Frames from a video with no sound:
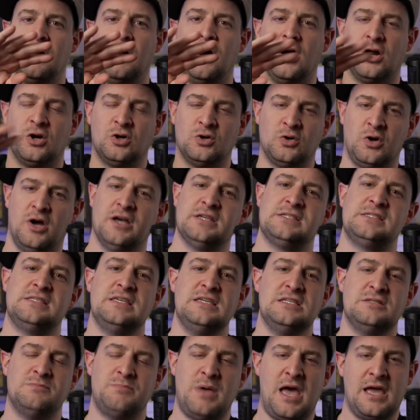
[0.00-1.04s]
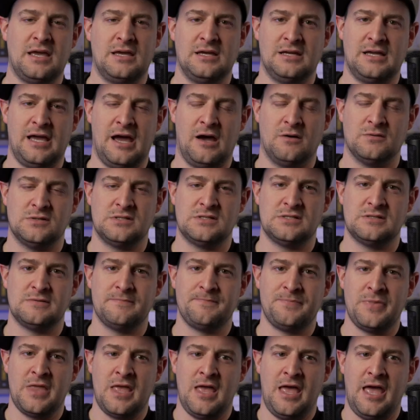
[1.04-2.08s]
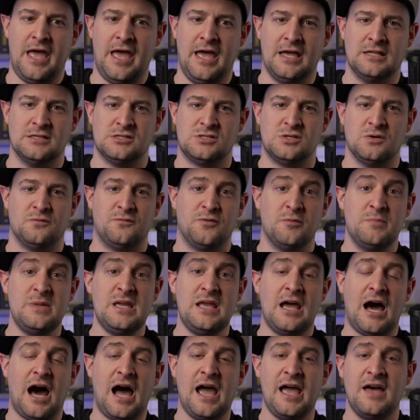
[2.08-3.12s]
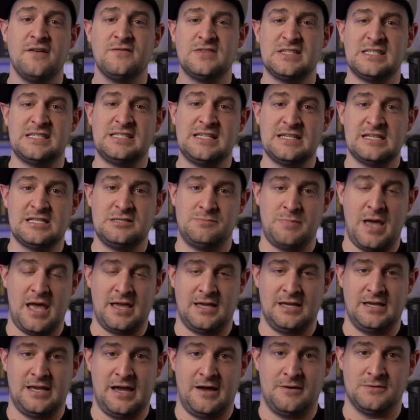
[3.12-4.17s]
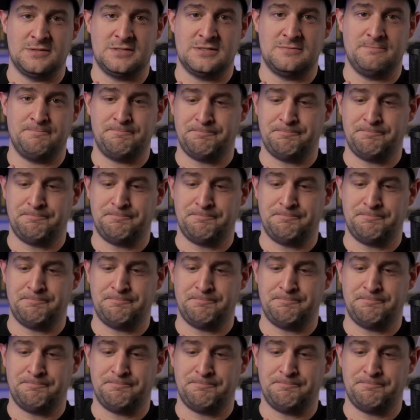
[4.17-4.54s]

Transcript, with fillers: across these bank accounts. And so for me, I have six bank accounts.